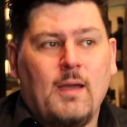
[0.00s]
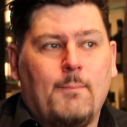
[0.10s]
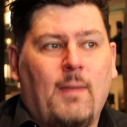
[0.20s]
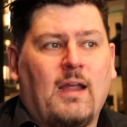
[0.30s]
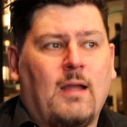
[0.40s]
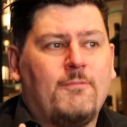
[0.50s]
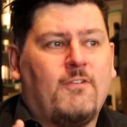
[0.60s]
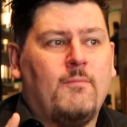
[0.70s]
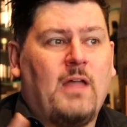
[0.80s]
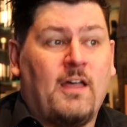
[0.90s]
might come
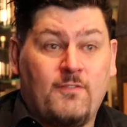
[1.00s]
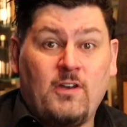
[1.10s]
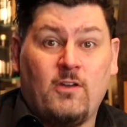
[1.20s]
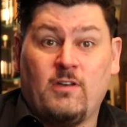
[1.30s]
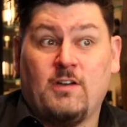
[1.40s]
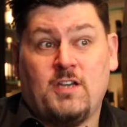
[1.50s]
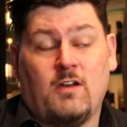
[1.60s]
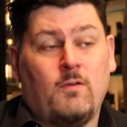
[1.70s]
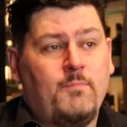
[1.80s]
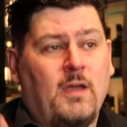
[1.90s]
from other videos on our
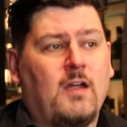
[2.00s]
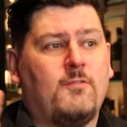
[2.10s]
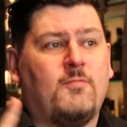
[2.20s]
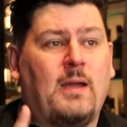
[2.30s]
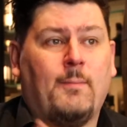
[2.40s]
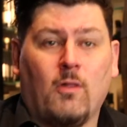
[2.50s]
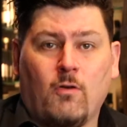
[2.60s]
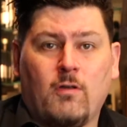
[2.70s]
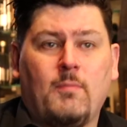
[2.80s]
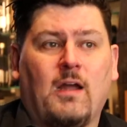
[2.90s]
channel, might come from our
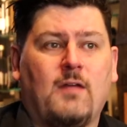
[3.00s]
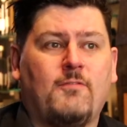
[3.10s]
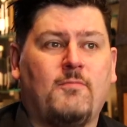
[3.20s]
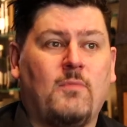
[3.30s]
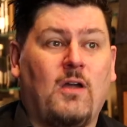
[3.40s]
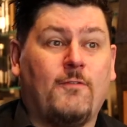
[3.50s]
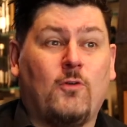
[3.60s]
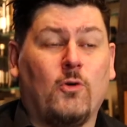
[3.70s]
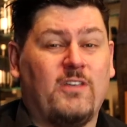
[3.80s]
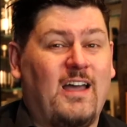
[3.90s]
blog, might come from, of
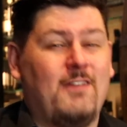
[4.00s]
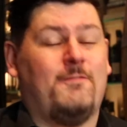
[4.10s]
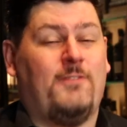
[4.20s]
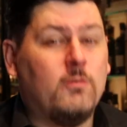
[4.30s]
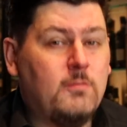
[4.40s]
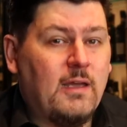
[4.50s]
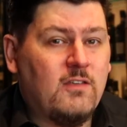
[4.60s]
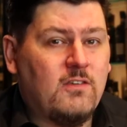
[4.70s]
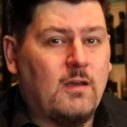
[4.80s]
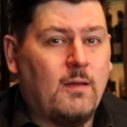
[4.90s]
course, Unfiltered
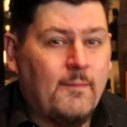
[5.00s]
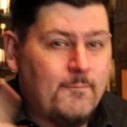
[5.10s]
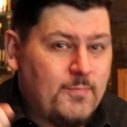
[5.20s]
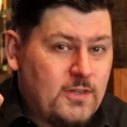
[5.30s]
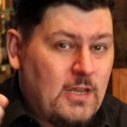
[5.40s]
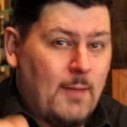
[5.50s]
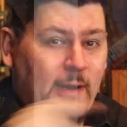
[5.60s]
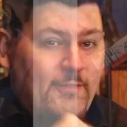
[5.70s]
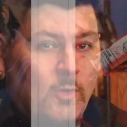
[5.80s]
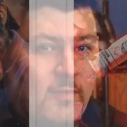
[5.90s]
magazine. How many of you are